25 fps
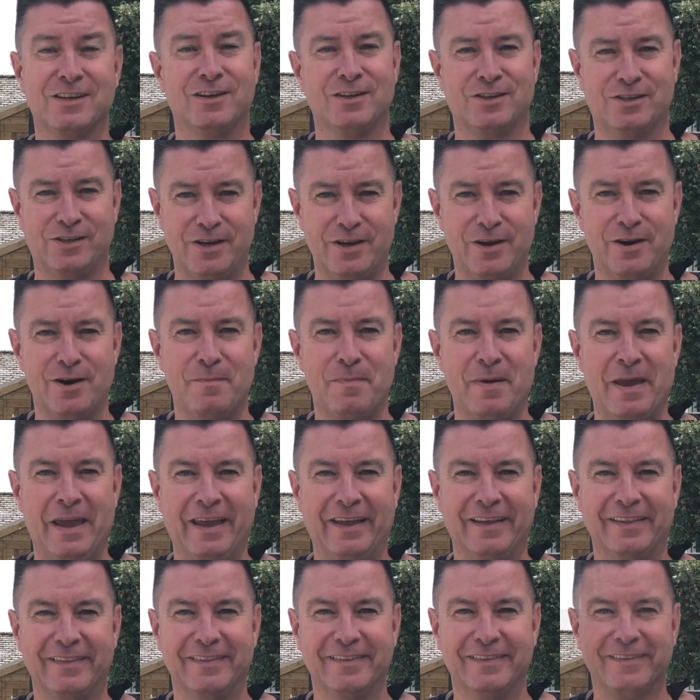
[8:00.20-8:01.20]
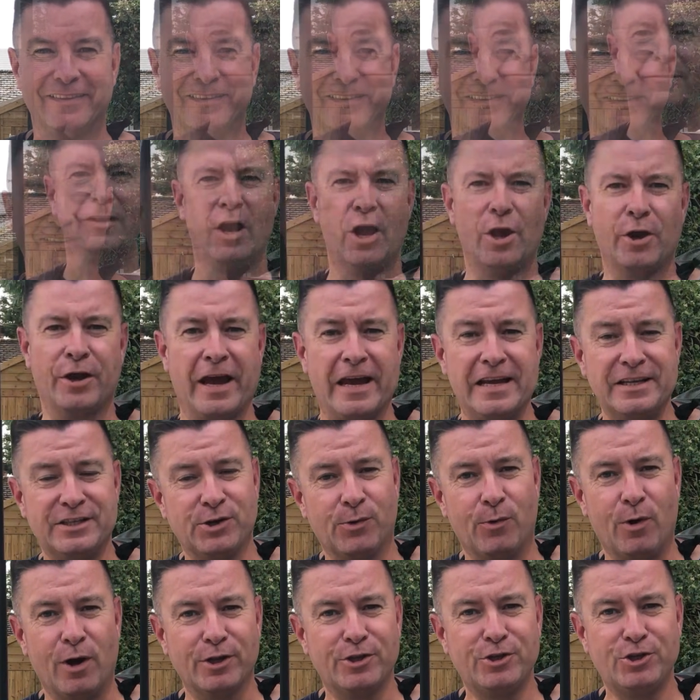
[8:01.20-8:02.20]
I'll see you in a bit. Okay,
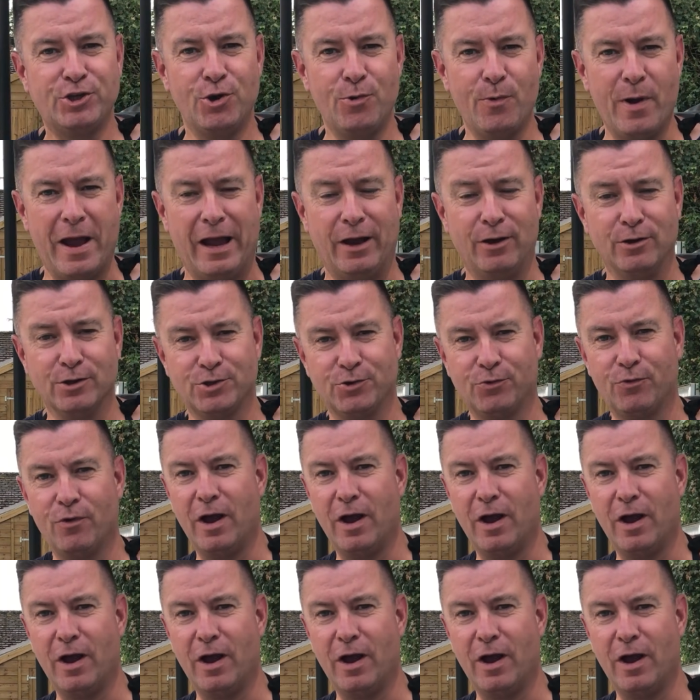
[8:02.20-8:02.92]
so our 2 hours are